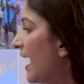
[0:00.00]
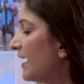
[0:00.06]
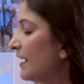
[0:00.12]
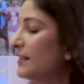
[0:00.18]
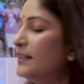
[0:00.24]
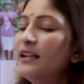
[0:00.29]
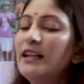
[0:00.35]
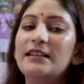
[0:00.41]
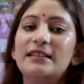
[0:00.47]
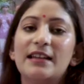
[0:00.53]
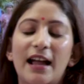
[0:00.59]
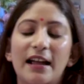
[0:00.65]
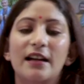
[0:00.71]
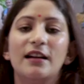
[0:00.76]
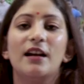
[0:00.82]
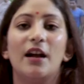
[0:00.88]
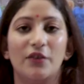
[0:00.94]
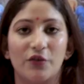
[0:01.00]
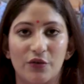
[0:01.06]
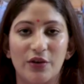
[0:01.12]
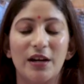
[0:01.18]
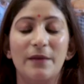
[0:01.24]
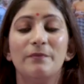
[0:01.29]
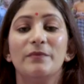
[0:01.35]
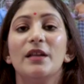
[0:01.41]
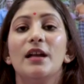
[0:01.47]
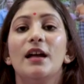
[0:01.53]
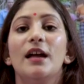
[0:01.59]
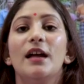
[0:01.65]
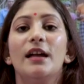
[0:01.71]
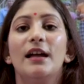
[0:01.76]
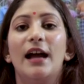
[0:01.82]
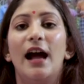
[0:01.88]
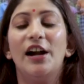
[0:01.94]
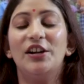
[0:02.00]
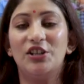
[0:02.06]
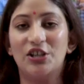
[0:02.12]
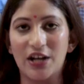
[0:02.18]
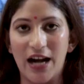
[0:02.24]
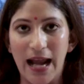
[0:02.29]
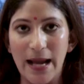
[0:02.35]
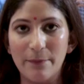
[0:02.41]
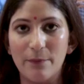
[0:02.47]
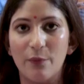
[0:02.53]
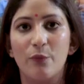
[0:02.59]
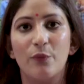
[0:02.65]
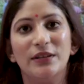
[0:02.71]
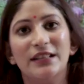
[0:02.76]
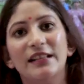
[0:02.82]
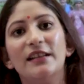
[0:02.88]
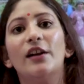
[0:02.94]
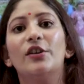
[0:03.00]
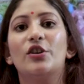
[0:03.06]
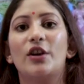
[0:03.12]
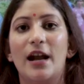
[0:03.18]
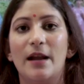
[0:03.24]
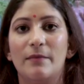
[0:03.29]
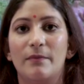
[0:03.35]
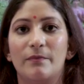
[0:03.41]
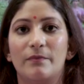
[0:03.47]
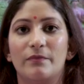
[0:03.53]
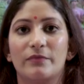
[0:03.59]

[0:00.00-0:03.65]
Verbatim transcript: in the entire country. A tribe within a tribe.